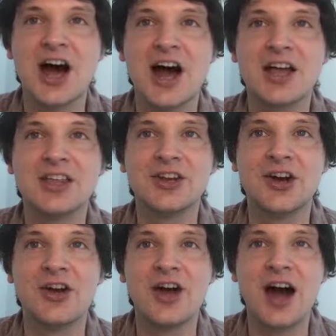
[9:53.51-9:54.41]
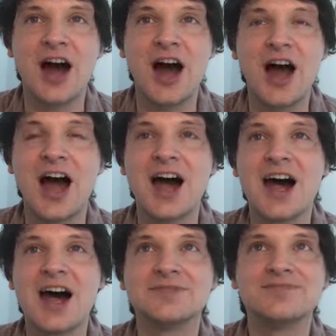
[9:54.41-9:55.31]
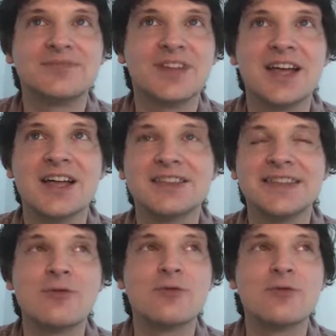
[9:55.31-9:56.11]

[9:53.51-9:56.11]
uh, you know, I, there,